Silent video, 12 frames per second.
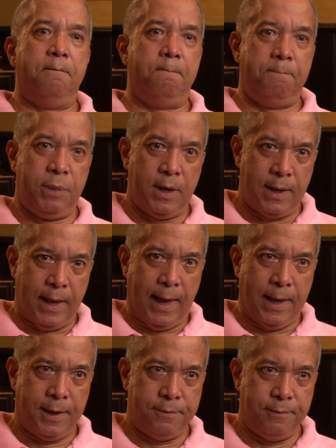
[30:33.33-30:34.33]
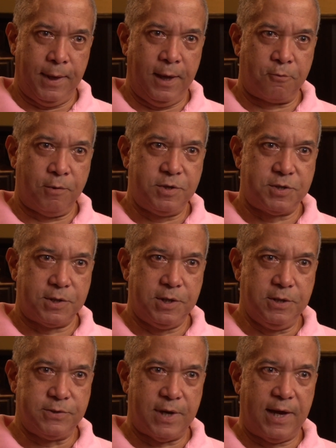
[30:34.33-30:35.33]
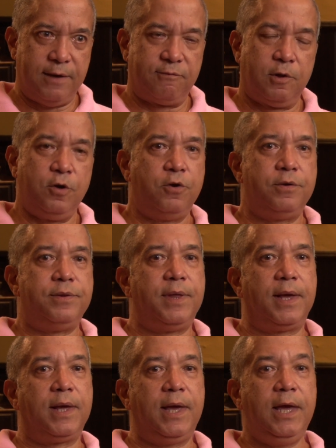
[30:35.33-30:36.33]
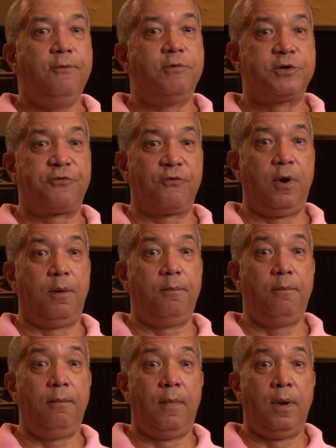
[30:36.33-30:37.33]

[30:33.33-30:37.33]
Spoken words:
But in recent years, I have learned that he was from